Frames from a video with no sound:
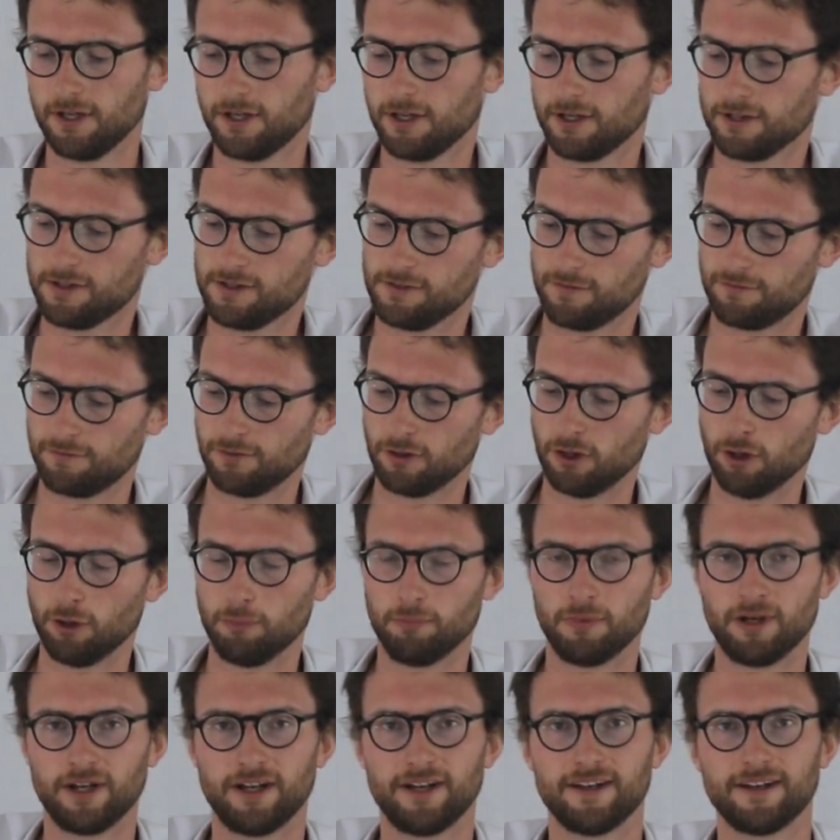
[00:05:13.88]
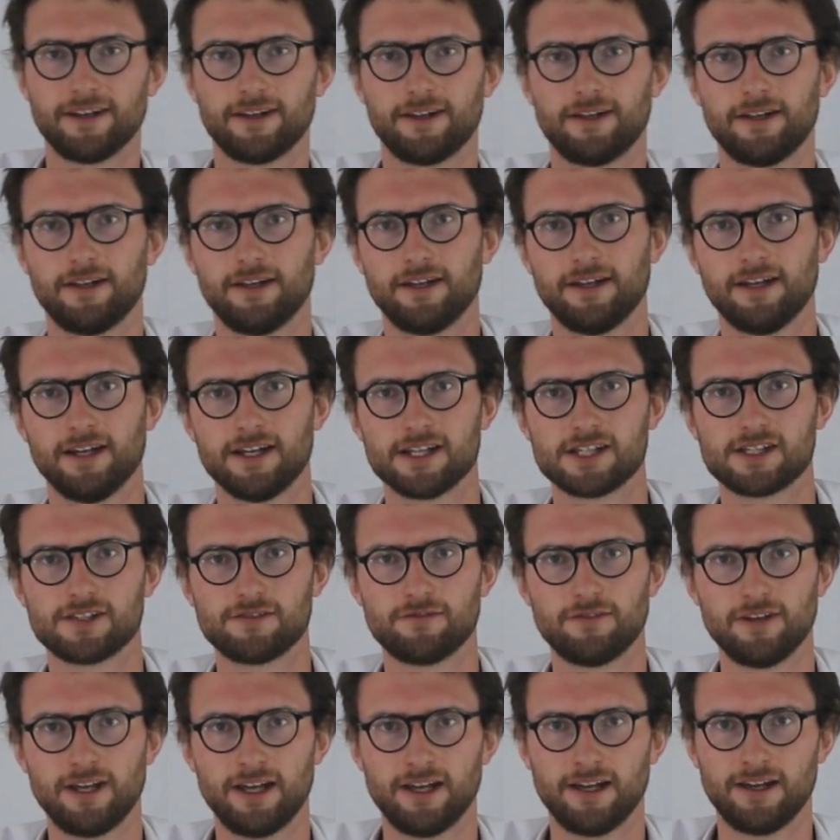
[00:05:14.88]
to form a
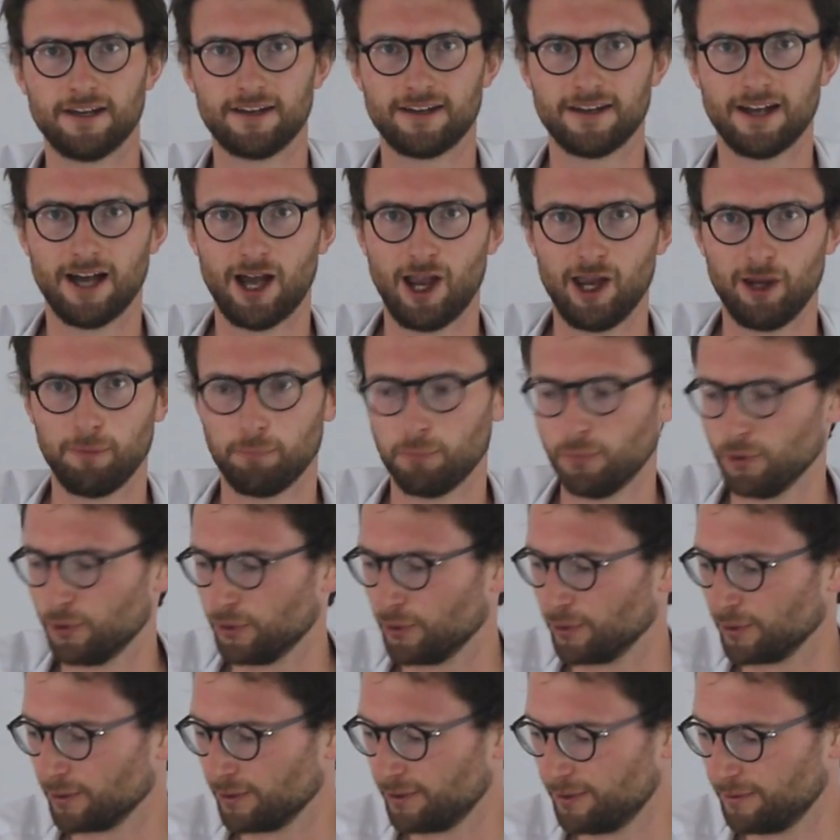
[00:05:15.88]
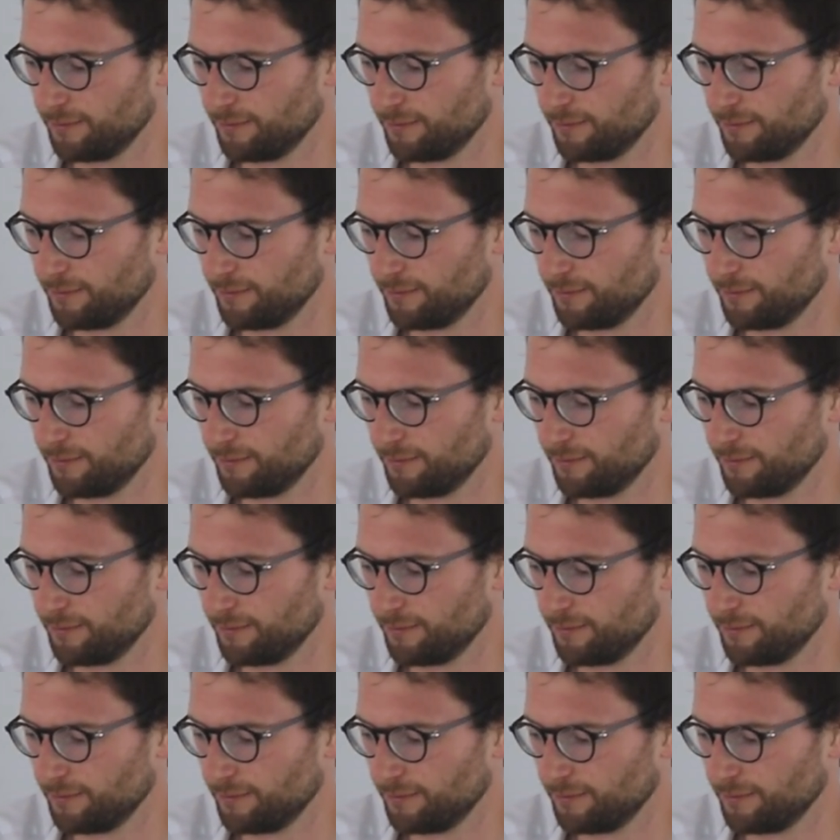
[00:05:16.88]
sphere, a ball.